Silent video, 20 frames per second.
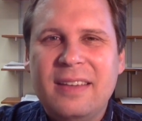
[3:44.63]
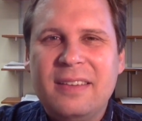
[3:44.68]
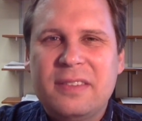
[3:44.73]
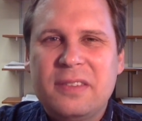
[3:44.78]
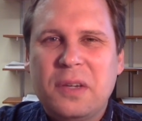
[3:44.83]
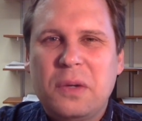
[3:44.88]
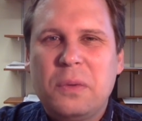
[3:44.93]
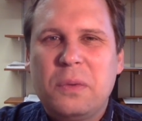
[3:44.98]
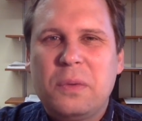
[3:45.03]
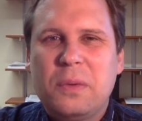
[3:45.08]

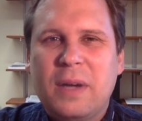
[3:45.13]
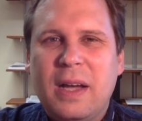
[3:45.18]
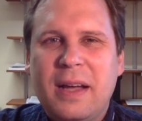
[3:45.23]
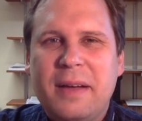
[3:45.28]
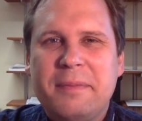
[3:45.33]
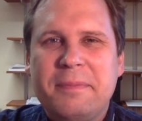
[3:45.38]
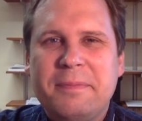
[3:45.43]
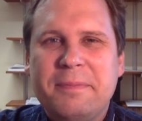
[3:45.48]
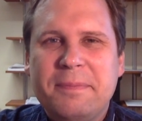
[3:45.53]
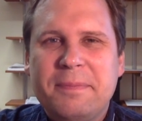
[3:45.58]
so
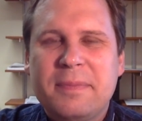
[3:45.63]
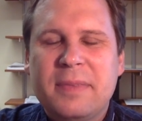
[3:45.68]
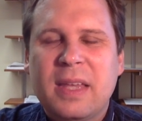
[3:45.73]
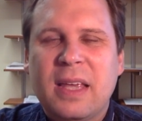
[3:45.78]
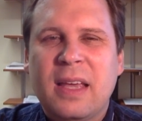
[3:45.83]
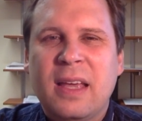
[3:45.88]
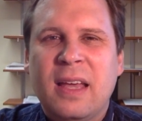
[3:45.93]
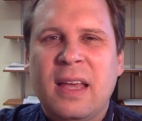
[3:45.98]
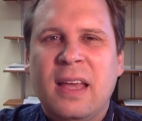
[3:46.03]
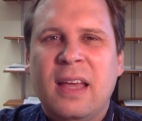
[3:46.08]
um,
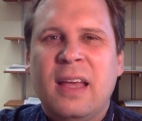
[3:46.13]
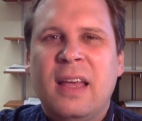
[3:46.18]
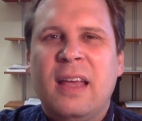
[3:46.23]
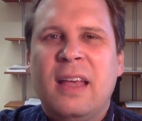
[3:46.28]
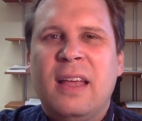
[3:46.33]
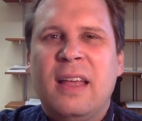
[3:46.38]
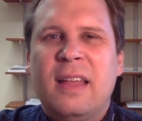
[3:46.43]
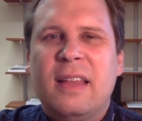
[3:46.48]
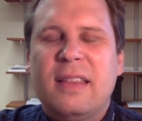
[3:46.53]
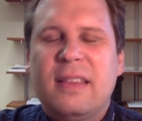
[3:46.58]

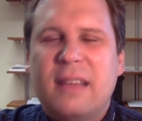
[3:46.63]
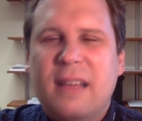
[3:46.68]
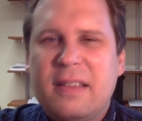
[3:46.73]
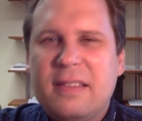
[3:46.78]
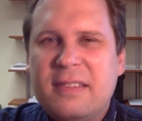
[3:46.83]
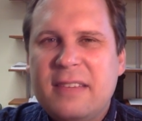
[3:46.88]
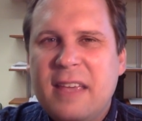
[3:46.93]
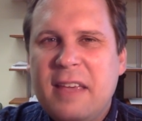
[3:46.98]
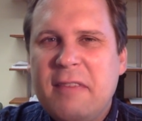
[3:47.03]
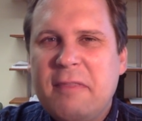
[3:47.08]

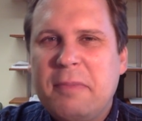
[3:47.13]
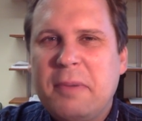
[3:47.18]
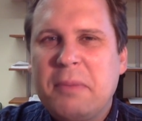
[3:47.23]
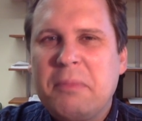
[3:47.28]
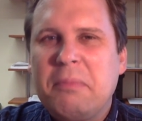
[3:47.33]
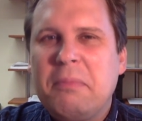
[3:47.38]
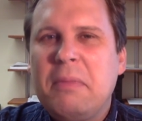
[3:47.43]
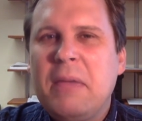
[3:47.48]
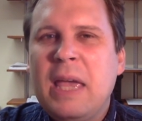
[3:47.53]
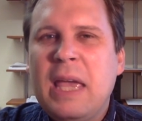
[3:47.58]
not safe,
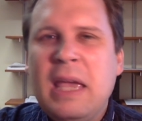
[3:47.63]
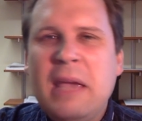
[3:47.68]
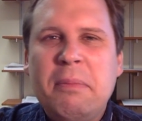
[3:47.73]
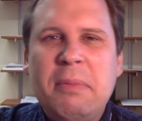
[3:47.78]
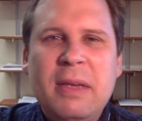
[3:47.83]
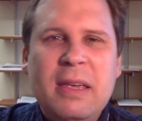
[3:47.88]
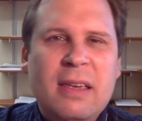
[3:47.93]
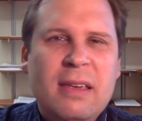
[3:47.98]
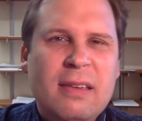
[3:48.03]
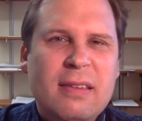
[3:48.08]
but
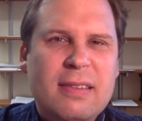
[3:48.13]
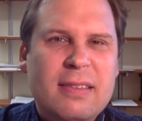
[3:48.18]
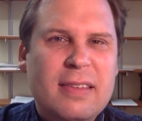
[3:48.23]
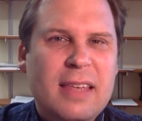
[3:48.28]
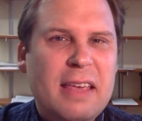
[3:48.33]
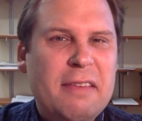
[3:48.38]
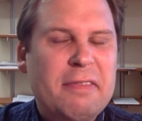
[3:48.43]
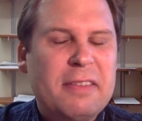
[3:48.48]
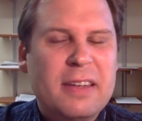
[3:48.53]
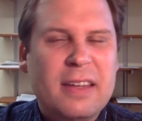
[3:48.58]
maybe
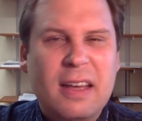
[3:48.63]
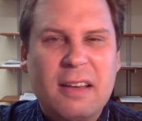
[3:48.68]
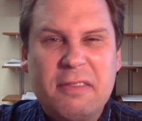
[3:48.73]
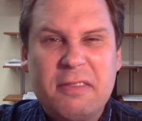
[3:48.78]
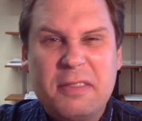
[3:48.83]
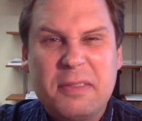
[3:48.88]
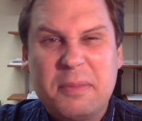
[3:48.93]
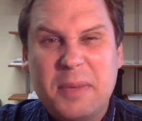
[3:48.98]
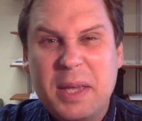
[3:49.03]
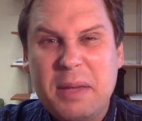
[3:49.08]
safe
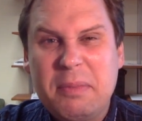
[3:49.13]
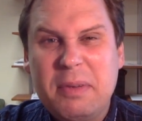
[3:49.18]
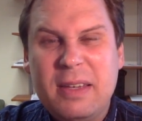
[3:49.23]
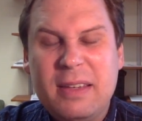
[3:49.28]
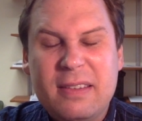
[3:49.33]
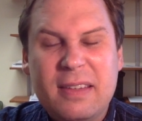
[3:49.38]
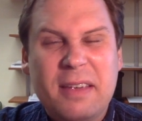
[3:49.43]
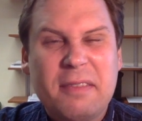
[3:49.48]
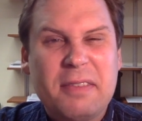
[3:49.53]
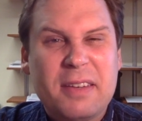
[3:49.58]
enough.
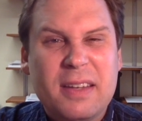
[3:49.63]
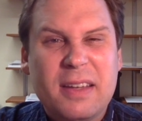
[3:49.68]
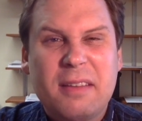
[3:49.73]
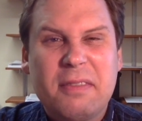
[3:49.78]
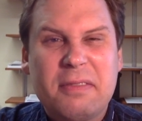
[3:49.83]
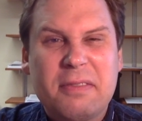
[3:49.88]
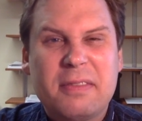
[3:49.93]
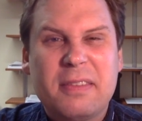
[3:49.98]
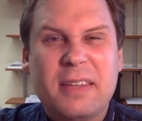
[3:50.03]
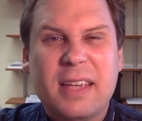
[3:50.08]
Maybe safe
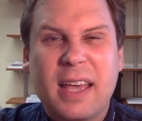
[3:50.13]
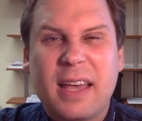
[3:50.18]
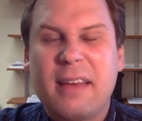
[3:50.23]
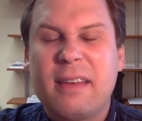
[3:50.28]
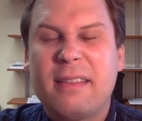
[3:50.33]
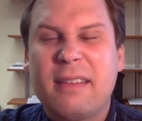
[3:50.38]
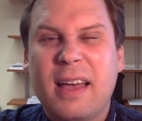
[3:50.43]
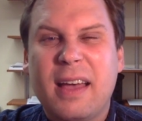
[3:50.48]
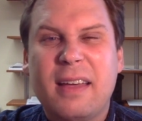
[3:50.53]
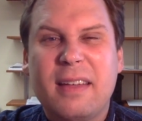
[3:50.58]
enough.
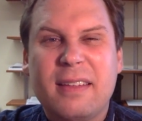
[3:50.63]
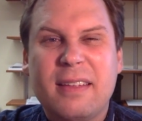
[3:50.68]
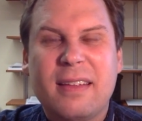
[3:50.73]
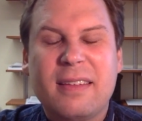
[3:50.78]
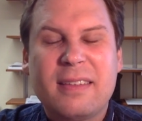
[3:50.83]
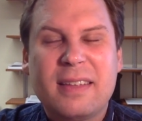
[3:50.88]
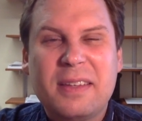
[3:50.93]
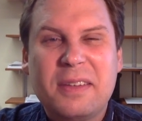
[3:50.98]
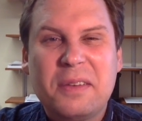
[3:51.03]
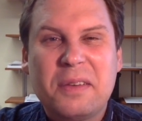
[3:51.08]
Yeah, I,
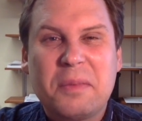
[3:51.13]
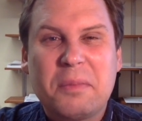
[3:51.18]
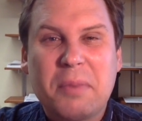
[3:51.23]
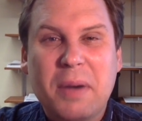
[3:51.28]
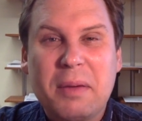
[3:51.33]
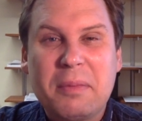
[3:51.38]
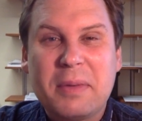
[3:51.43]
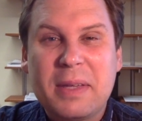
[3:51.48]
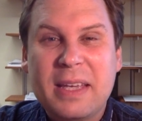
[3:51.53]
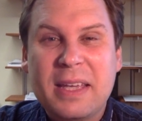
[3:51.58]
I, think you can
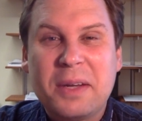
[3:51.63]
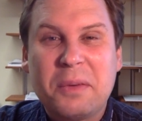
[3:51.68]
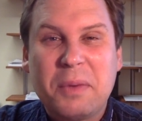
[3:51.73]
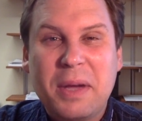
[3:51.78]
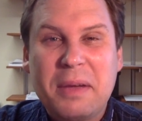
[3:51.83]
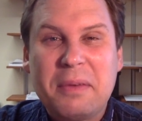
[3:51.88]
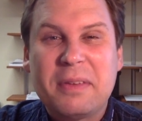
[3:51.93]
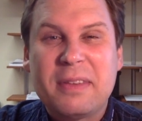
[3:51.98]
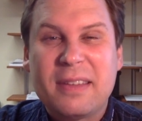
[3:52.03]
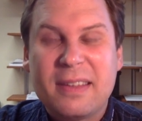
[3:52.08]
probably get
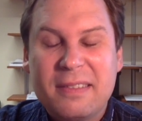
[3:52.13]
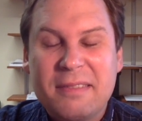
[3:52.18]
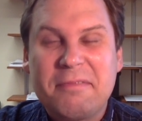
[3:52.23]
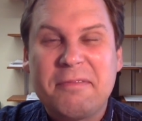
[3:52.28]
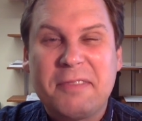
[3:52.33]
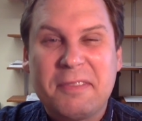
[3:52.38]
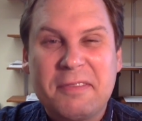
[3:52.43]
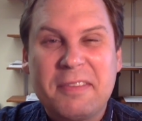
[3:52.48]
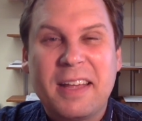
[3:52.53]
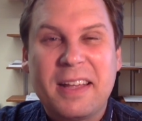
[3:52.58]
away with it.
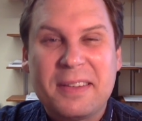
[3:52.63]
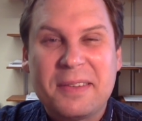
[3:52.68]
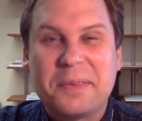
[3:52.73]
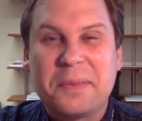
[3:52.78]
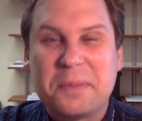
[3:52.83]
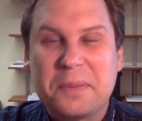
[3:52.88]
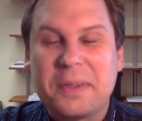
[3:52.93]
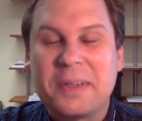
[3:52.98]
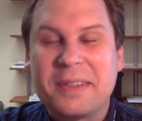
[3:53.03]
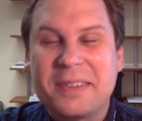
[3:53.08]
That's
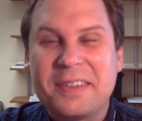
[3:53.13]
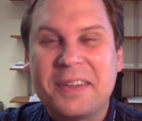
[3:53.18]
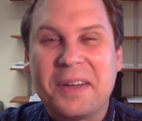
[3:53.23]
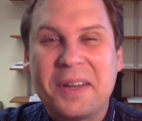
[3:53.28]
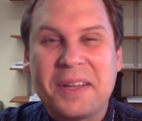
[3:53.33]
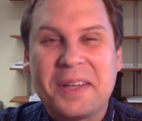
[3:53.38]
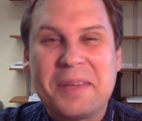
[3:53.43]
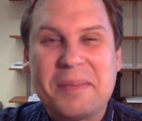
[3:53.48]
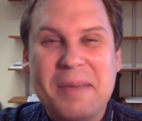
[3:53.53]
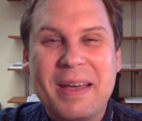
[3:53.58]
what we're
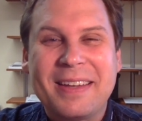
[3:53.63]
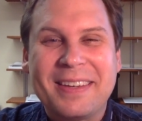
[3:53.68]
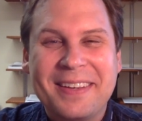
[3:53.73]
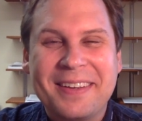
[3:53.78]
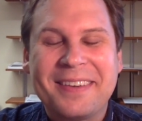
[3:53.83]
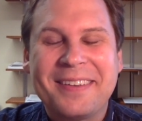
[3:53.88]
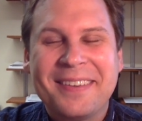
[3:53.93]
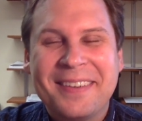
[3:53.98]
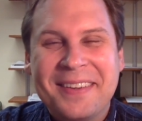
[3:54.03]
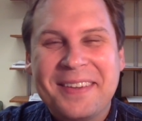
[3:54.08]
talking about
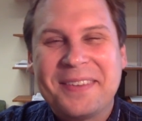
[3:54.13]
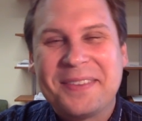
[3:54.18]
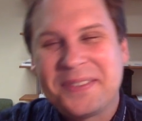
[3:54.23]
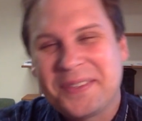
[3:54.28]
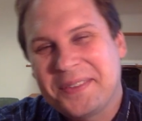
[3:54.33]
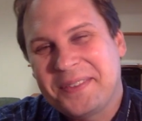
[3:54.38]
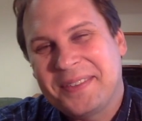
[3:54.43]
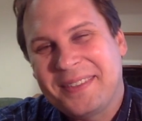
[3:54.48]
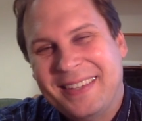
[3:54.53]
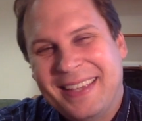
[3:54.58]
here.
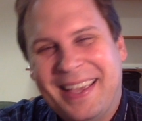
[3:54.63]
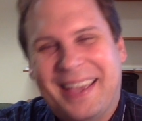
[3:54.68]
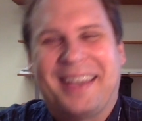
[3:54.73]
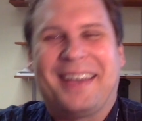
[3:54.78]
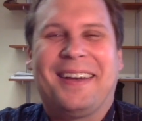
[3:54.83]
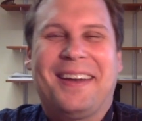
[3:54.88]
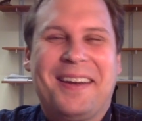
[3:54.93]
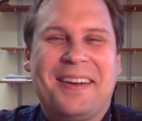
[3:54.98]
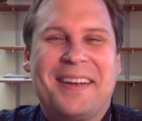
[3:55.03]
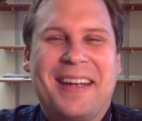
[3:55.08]
So yeah,
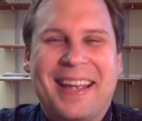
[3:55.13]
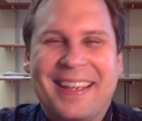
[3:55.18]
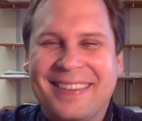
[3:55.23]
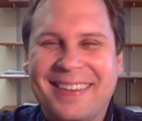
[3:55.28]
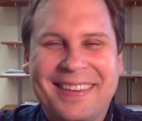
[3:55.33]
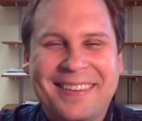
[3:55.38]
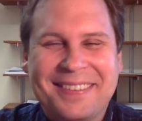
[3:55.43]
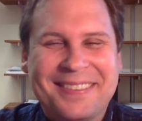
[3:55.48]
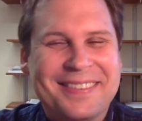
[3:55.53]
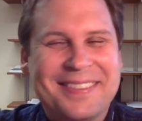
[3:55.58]
all right.
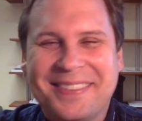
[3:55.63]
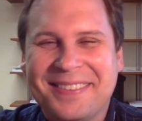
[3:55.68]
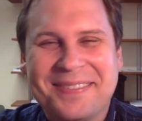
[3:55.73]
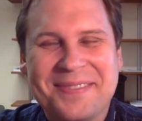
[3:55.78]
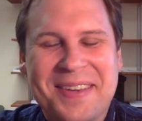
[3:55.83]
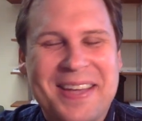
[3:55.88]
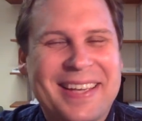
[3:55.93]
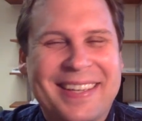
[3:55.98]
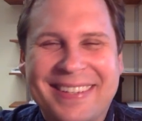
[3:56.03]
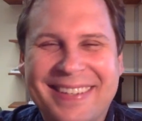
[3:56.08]
There's there's
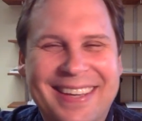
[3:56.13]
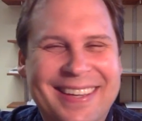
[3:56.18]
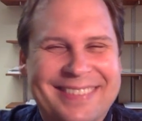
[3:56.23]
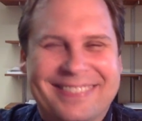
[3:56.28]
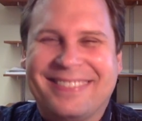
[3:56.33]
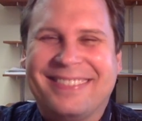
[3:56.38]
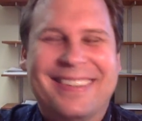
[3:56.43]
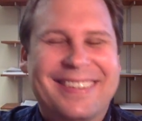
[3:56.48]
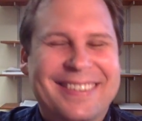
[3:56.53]
my yeah,